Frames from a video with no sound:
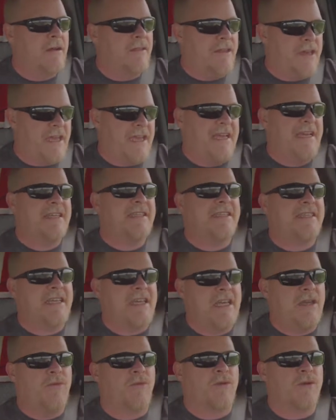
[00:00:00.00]
The
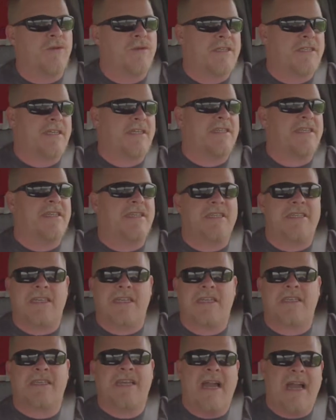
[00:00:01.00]
Easy Route
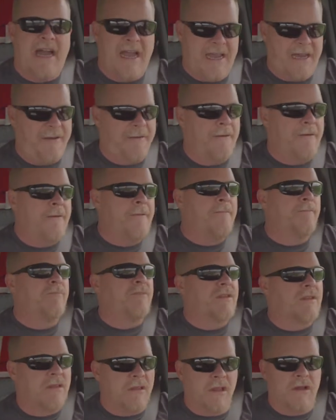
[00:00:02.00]
66 Guide.
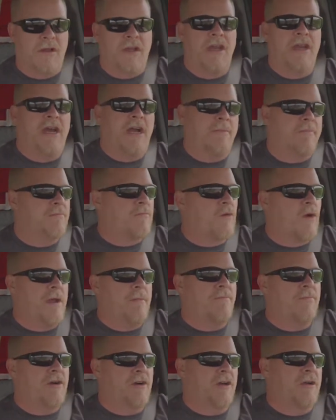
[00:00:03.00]
Look it up.
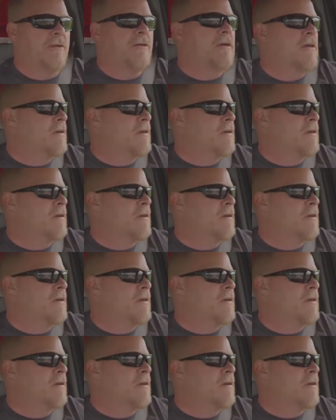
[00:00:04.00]
Great book.